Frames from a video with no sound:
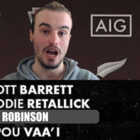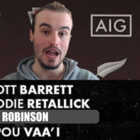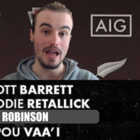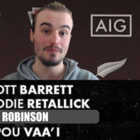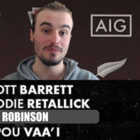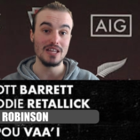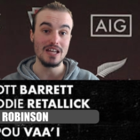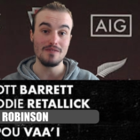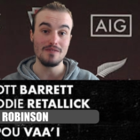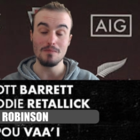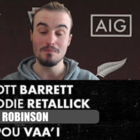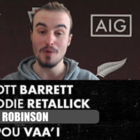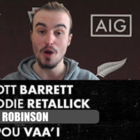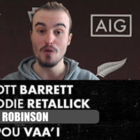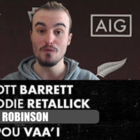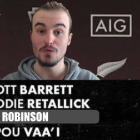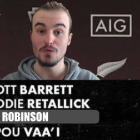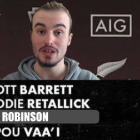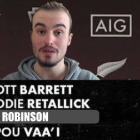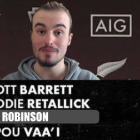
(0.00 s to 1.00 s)
I am leaving
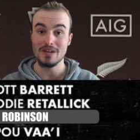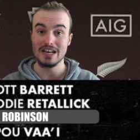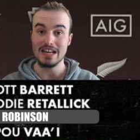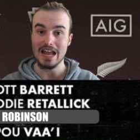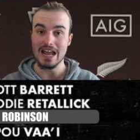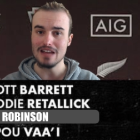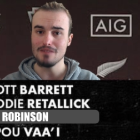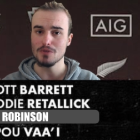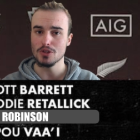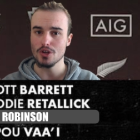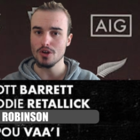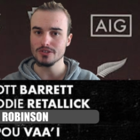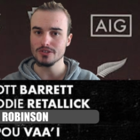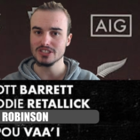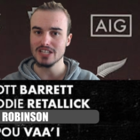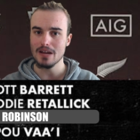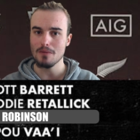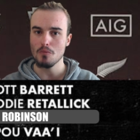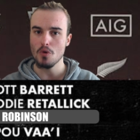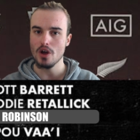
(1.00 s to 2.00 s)
both of them in, even though
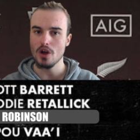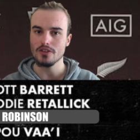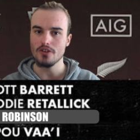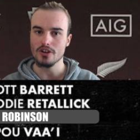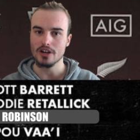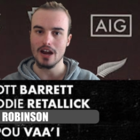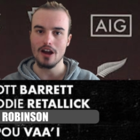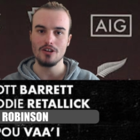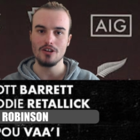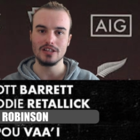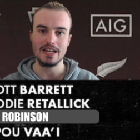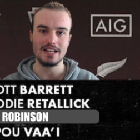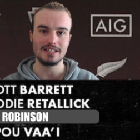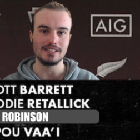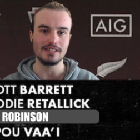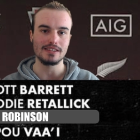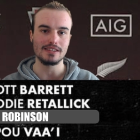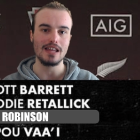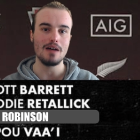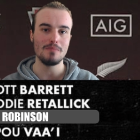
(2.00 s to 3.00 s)
Sam Whitelock currently has
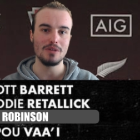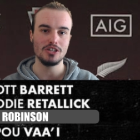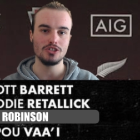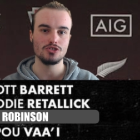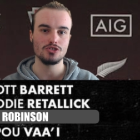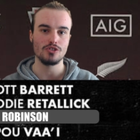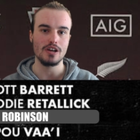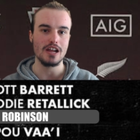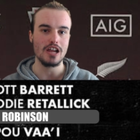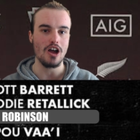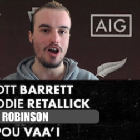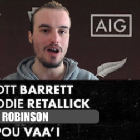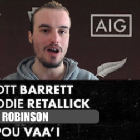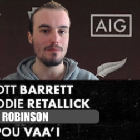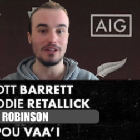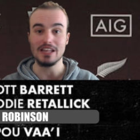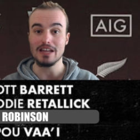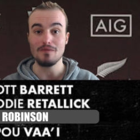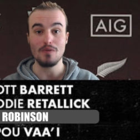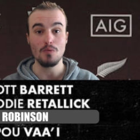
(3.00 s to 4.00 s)
a thumb injury. I
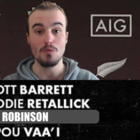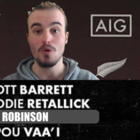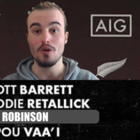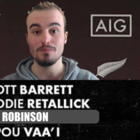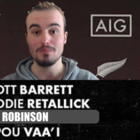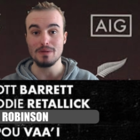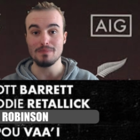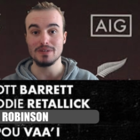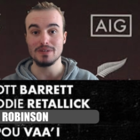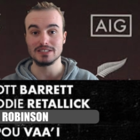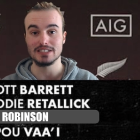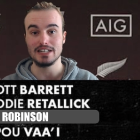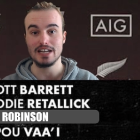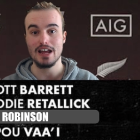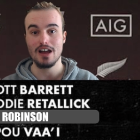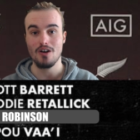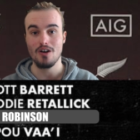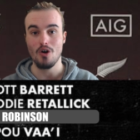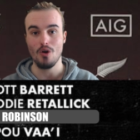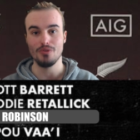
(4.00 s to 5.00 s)
believe he won't be missing
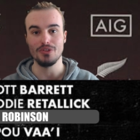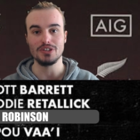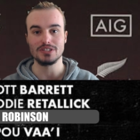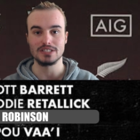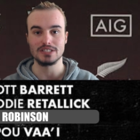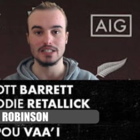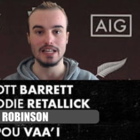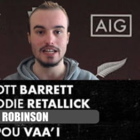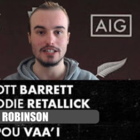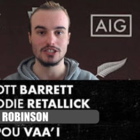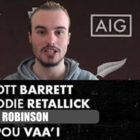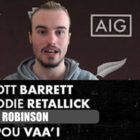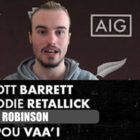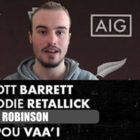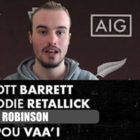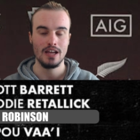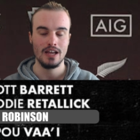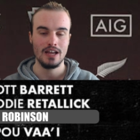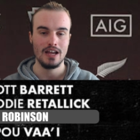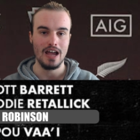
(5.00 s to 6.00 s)
out on the
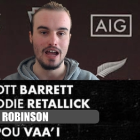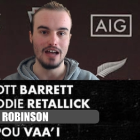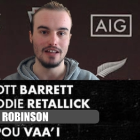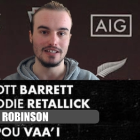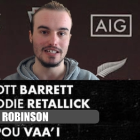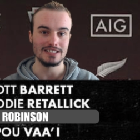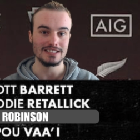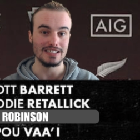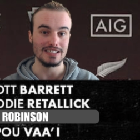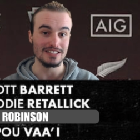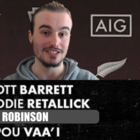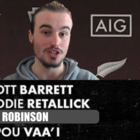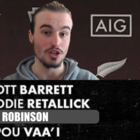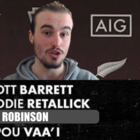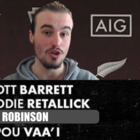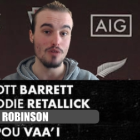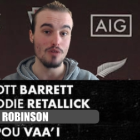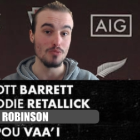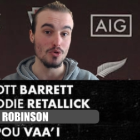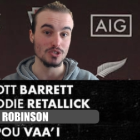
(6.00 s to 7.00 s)
selection unless it is a
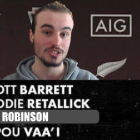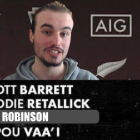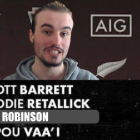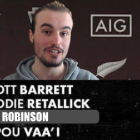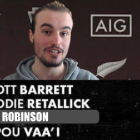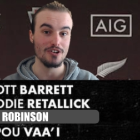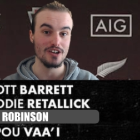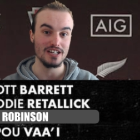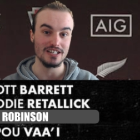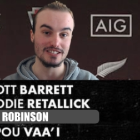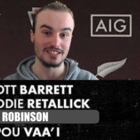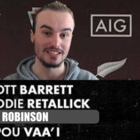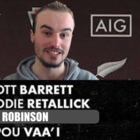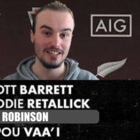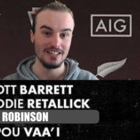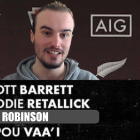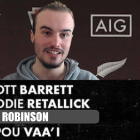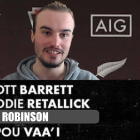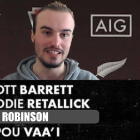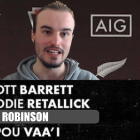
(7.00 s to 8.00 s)
lot more serious
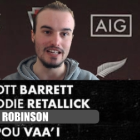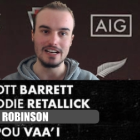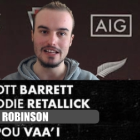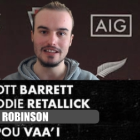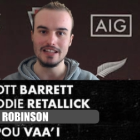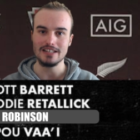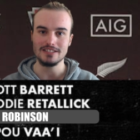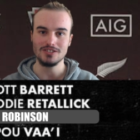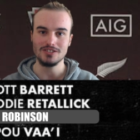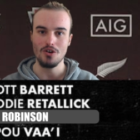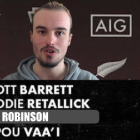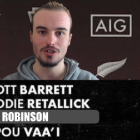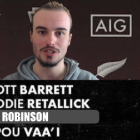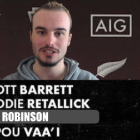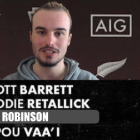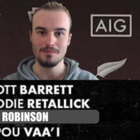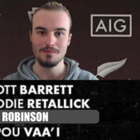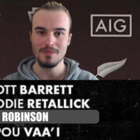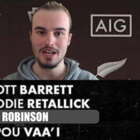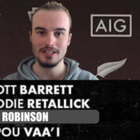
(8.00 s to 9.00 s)
than he lets on,
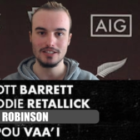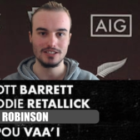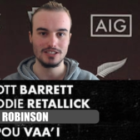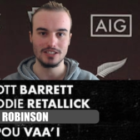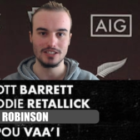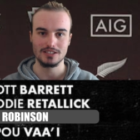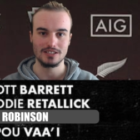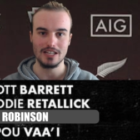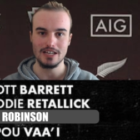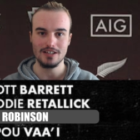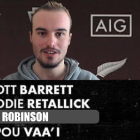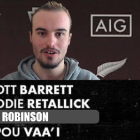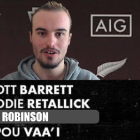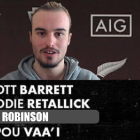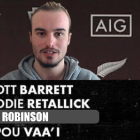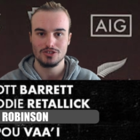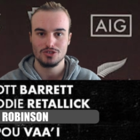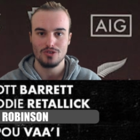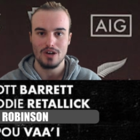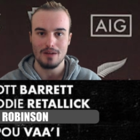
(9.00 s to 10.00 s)
because the man's just, he got
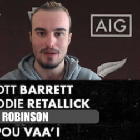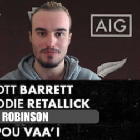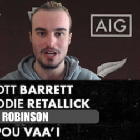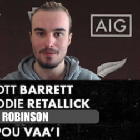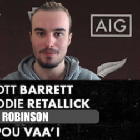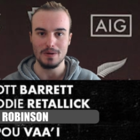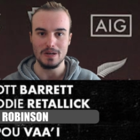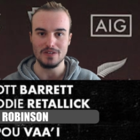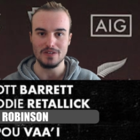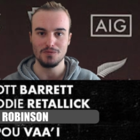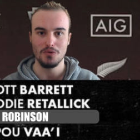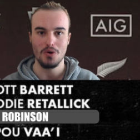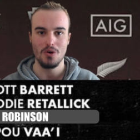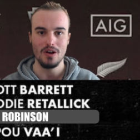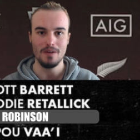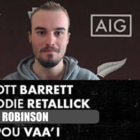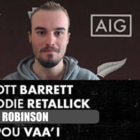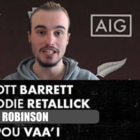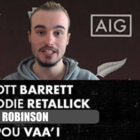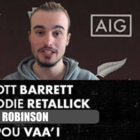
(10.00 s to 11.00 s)
it strapped up and he's
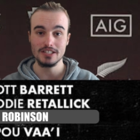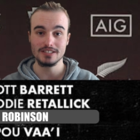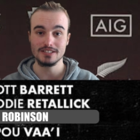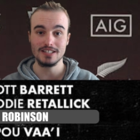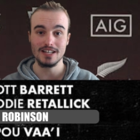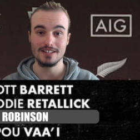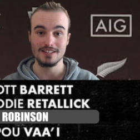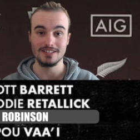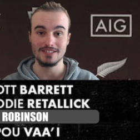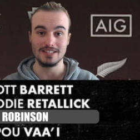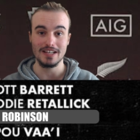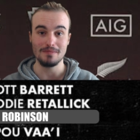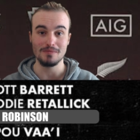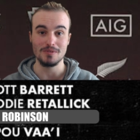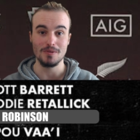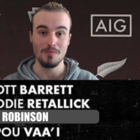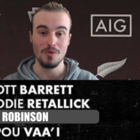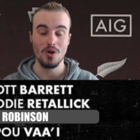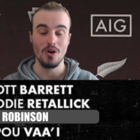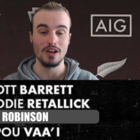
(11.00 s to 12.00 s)
fine. He just doesn't seem
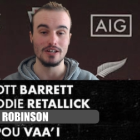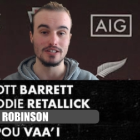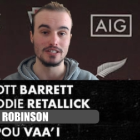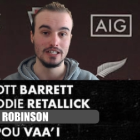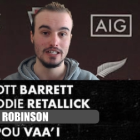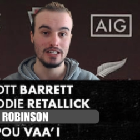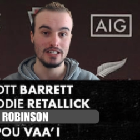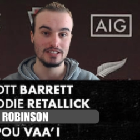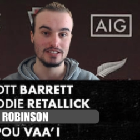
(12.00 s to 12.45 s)
to mind.